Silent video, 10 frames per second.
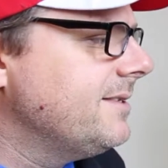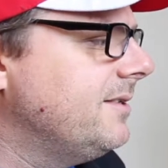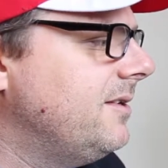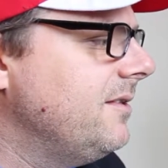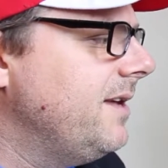and
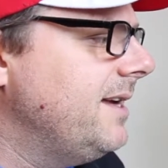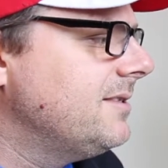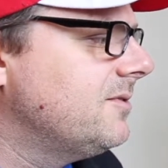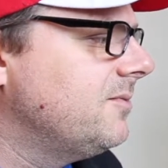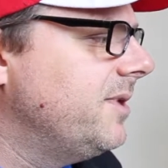all that,
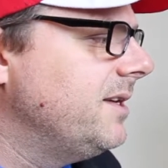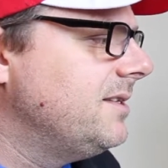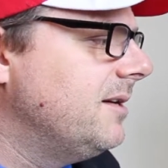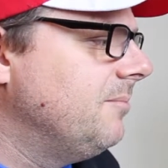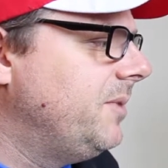so I
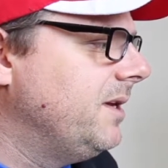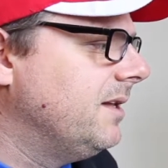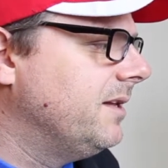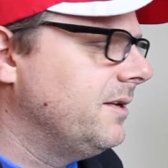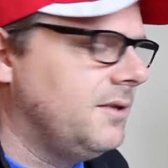dump in a
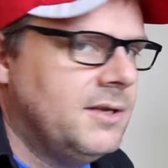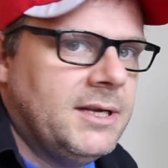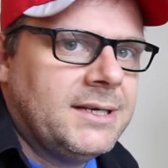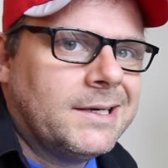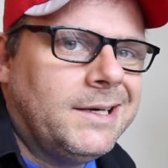little
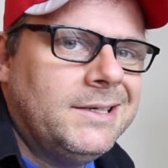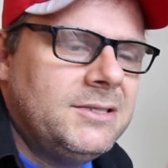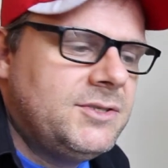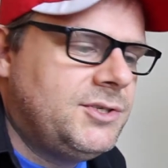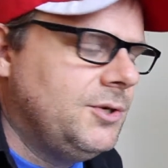
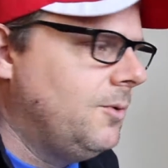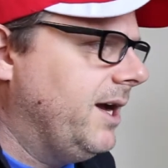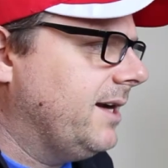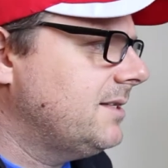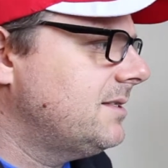
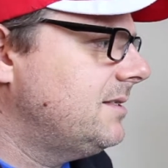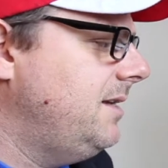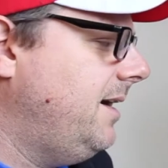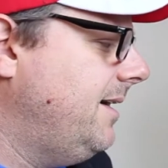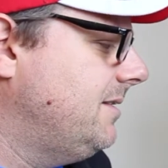2x.
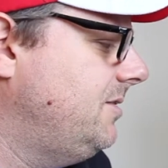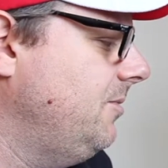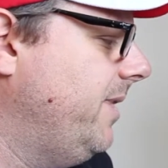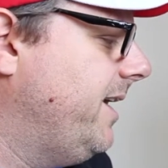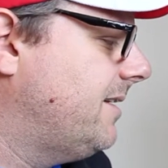Yeah,
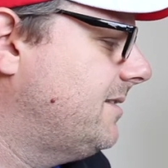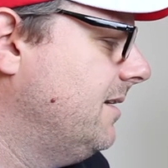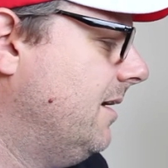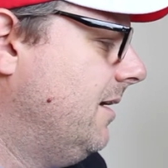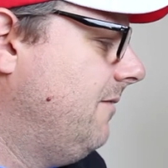2x.
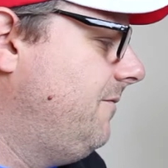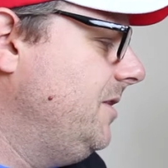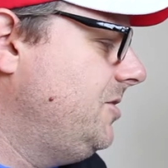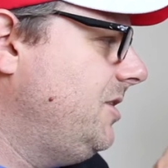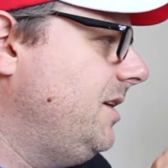
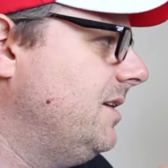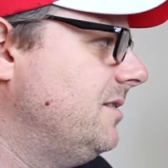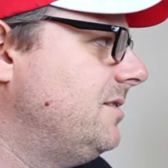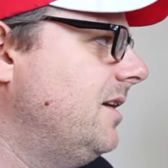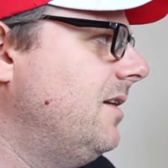Fishy
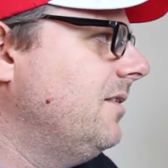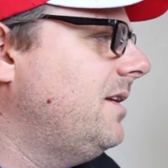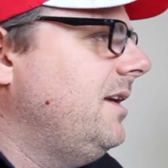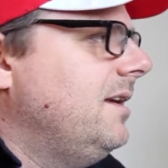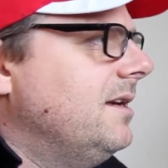and
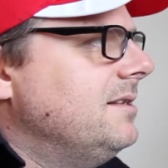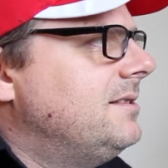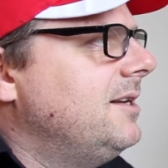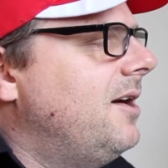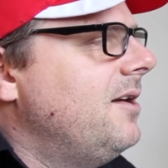donkey
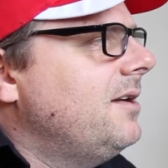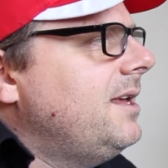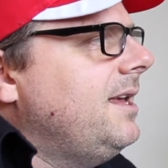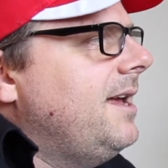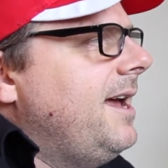
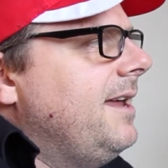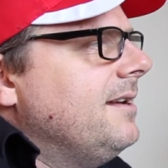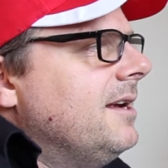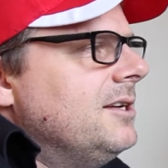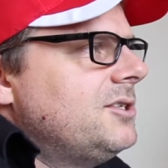
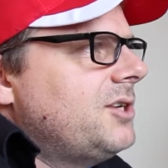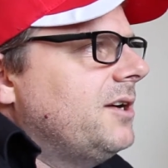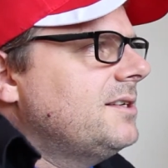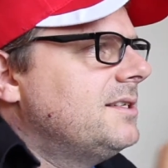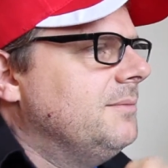and
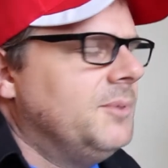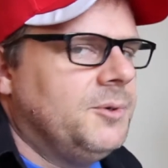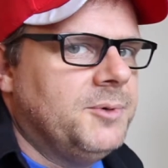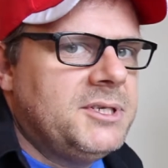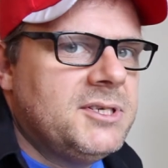shark
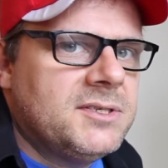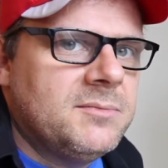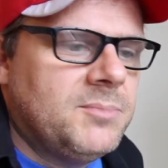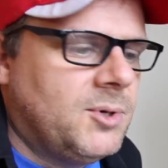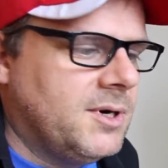symbol, which is
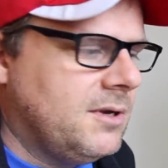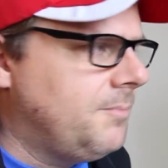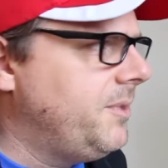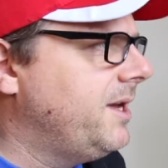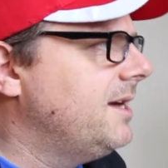
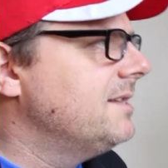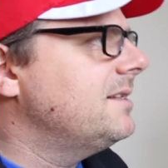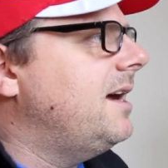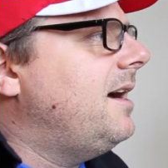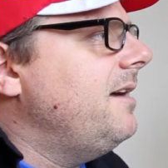important because
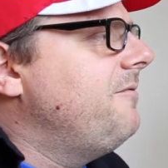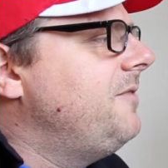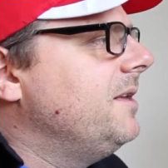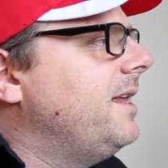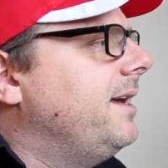I
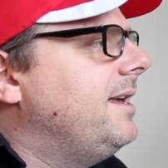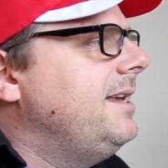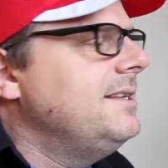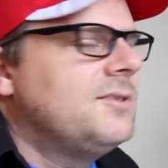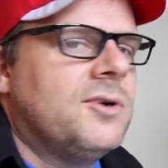feel like
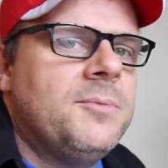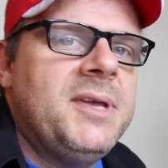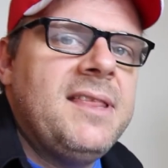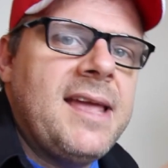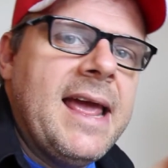he's going to
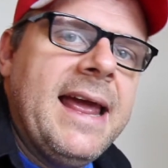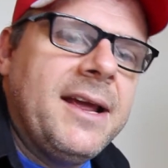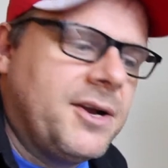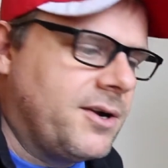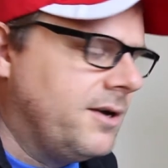be the
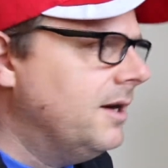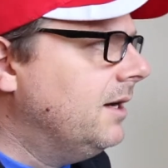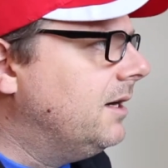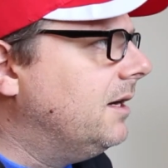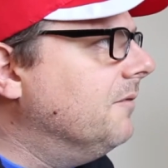anchor
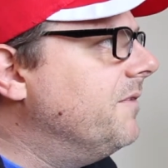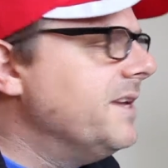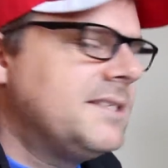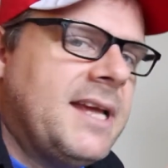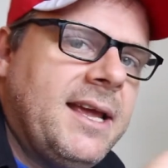of
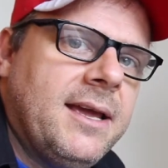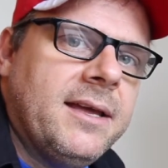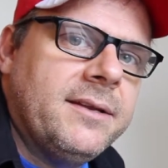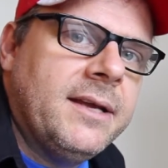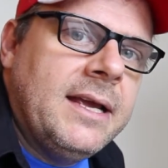this
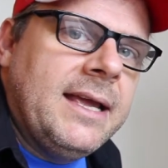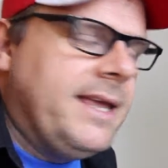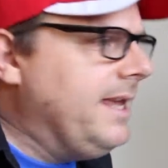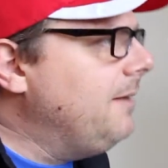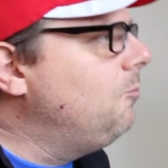hand.
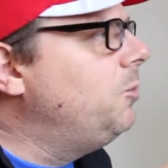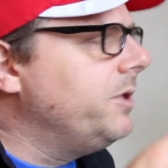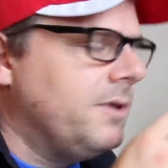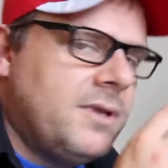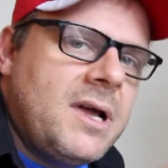He
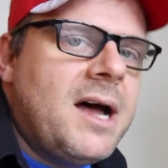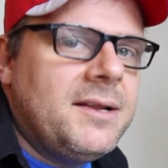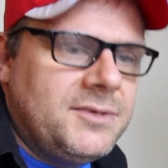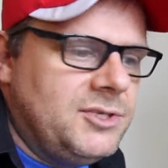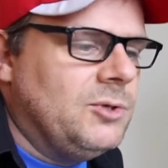will
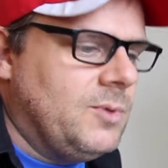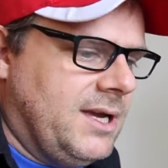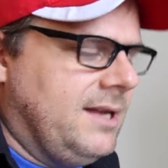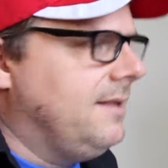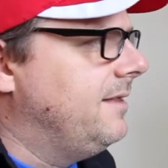not do
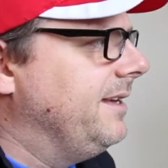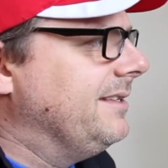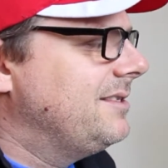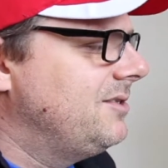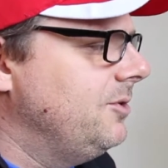anything
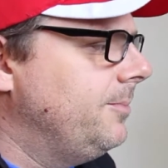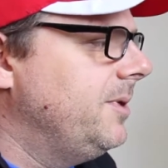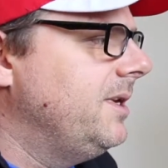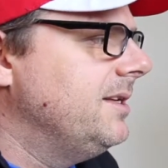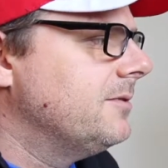
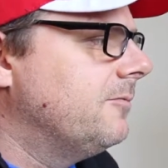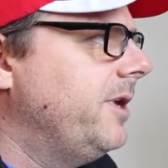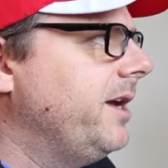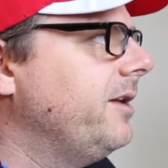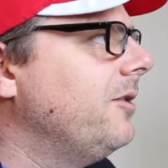stupid. He's a
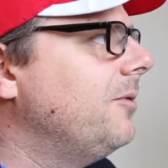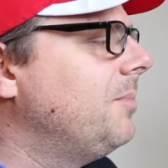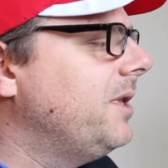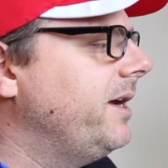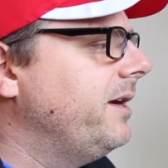regular
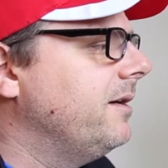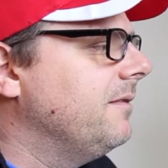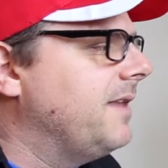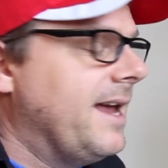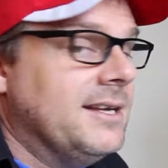player
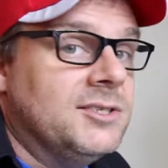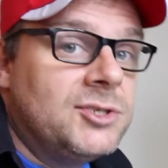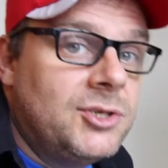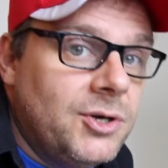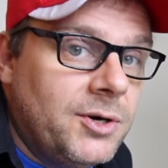that is
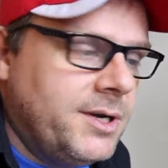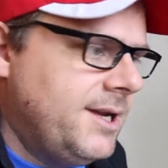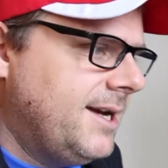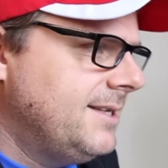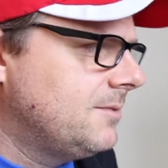
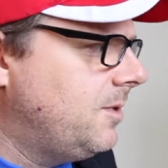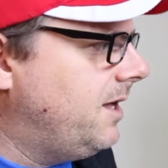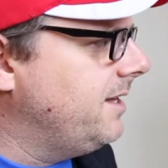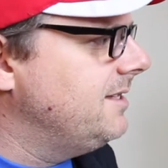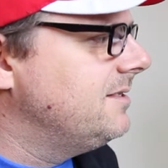good as
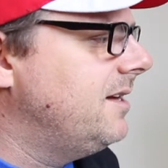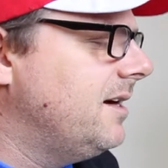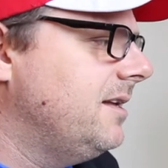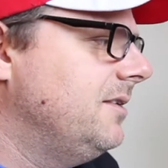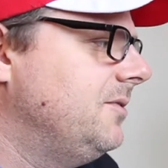well. He's
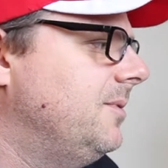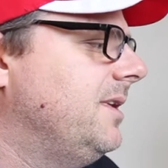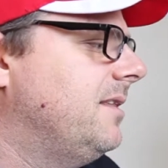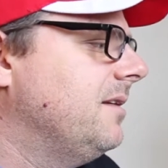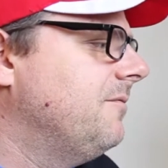not going to do
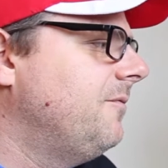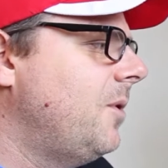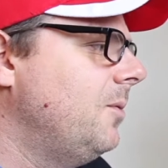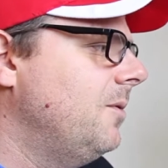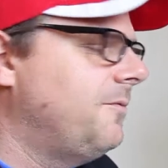anything
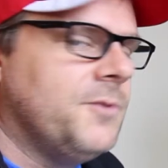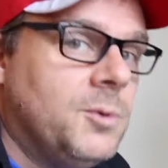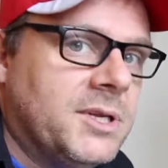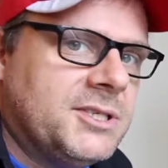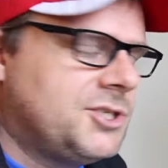
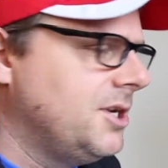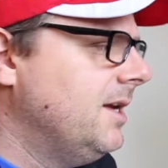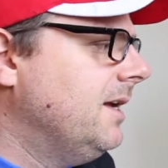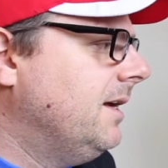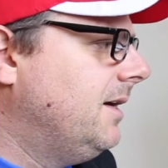foolish.
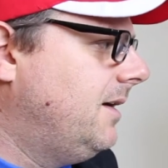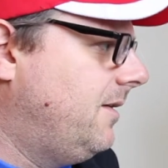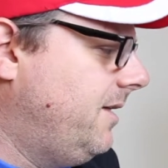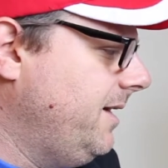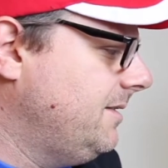All
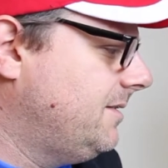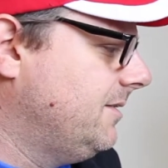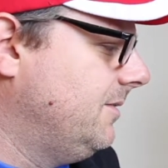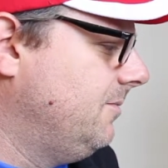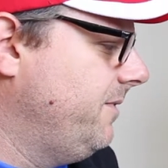right,
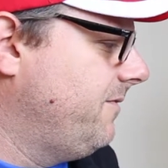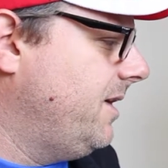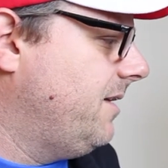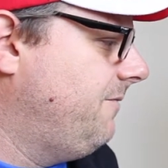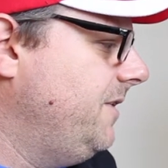so we've
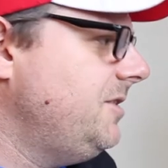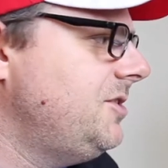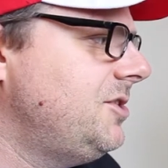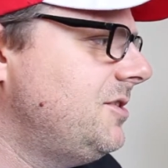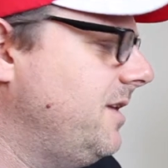got a
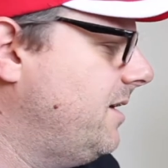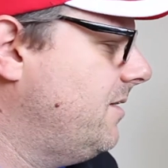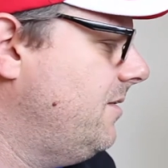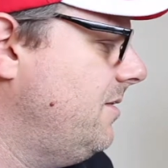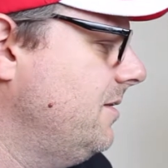fish that
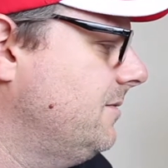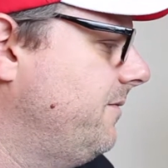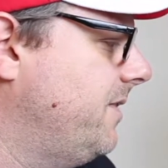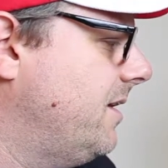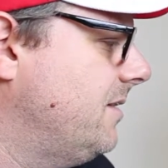calls.
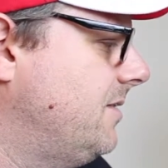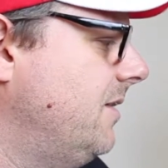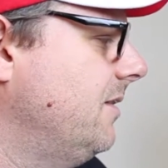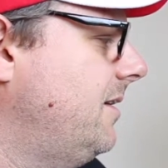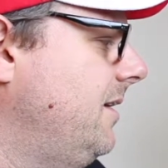We've got a
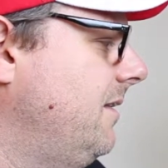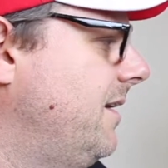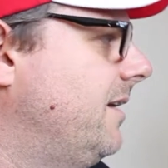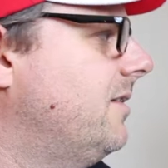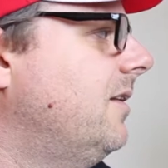donkey
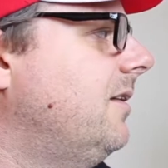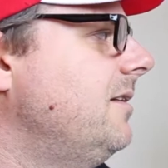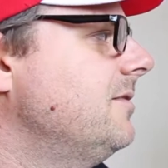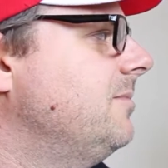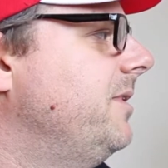that
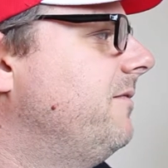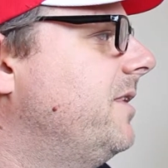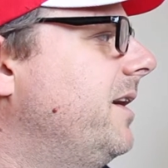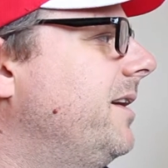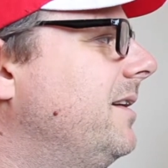calls. We've
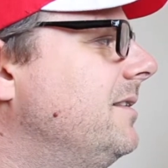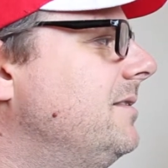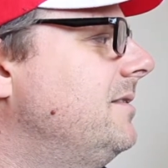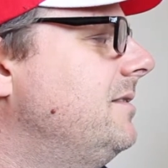got a